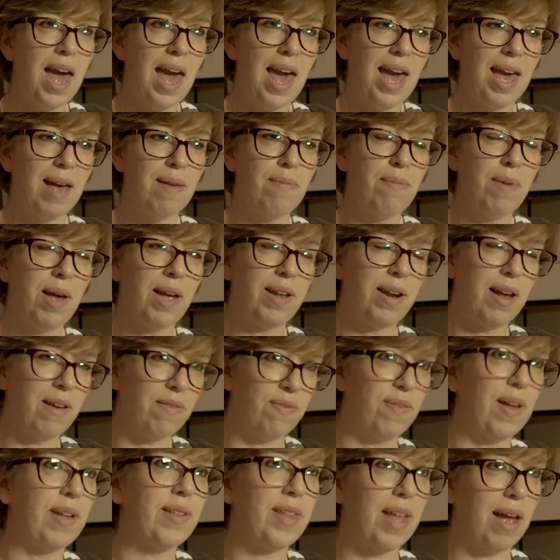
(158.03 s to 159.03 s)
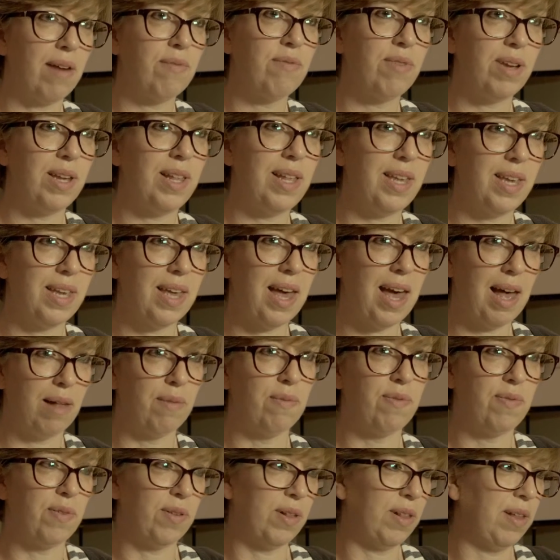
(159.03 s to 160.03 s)
And I find that really
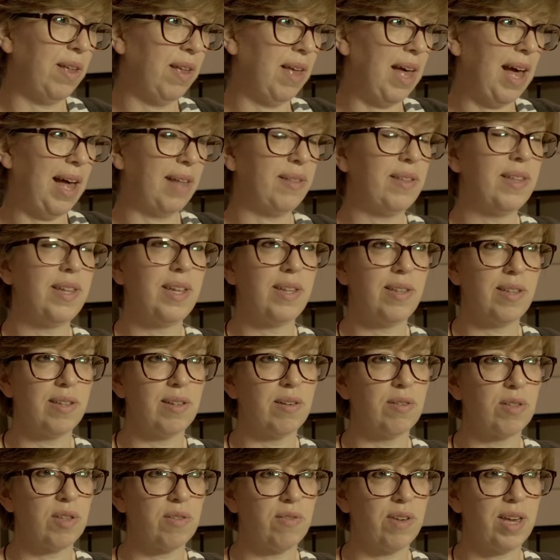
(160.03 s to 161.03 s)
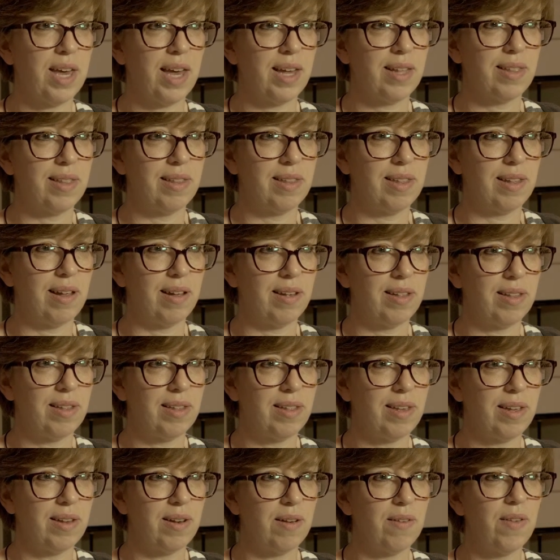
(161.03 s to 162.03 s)
helpful as an introductory
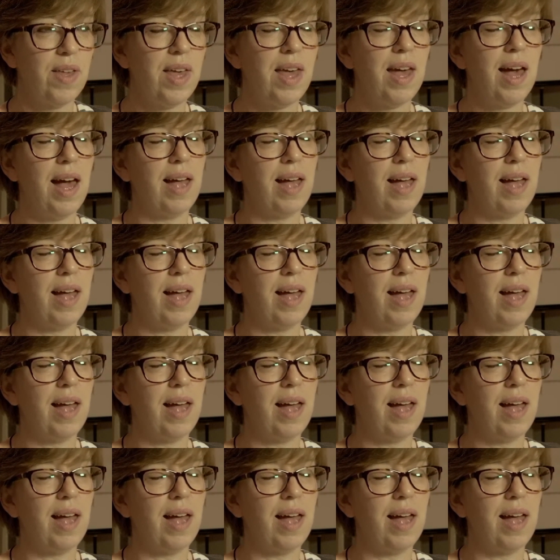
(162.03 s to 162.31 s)
exercise, you know.